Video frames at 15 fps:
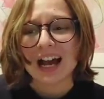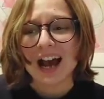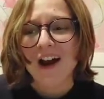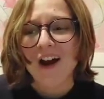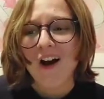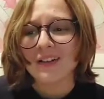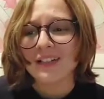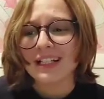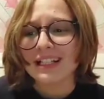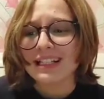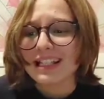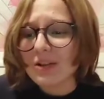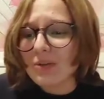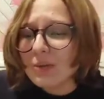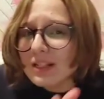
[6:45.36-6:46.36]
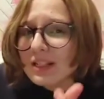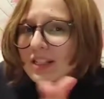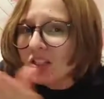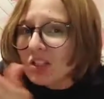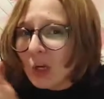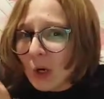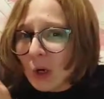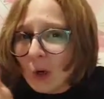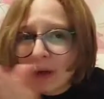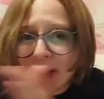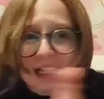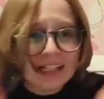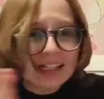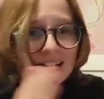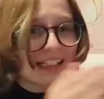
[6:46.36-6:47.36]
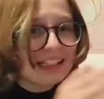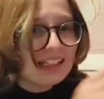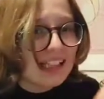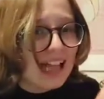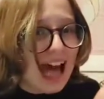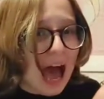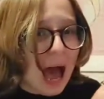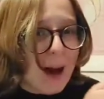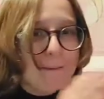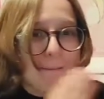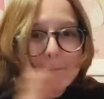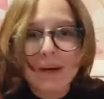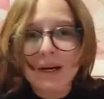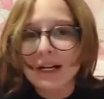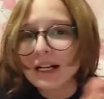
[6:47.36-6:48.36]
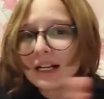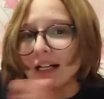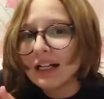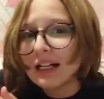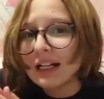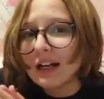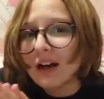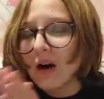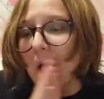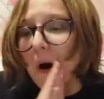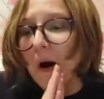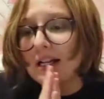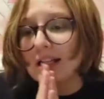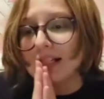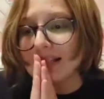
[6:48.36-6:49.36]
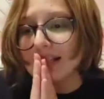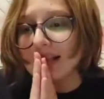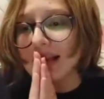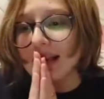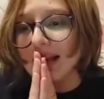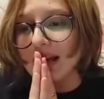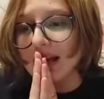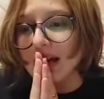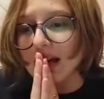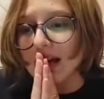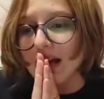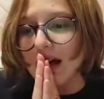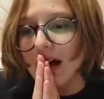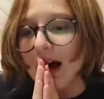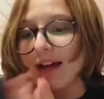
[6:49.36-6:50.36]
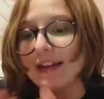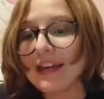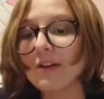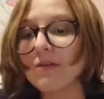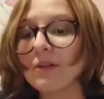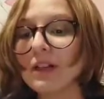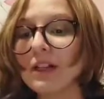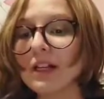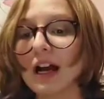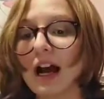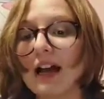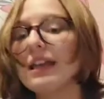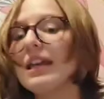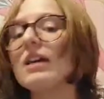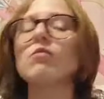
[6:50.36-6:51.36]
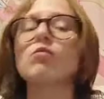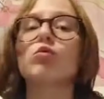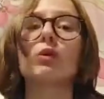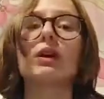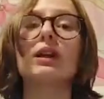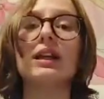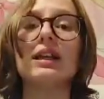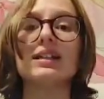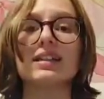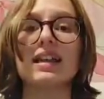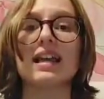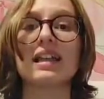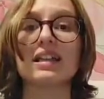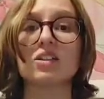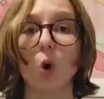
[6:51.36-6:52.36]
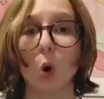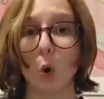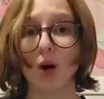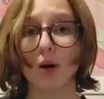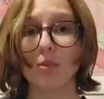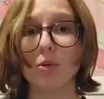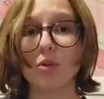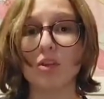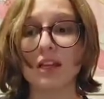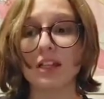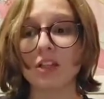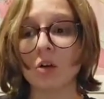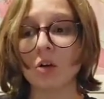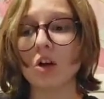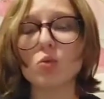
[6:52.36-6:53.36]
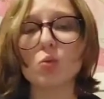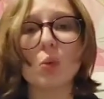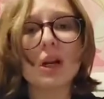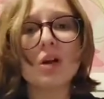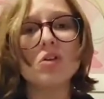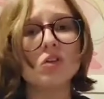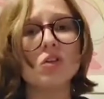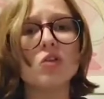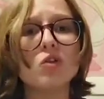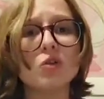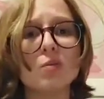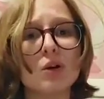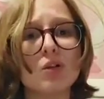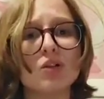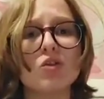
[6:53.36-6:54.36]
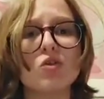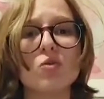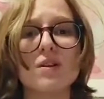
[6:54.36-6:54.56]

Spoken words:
all it did was turn and clap. Honestly, I can't really say that's a horrible thing though, because what else are you supposed to do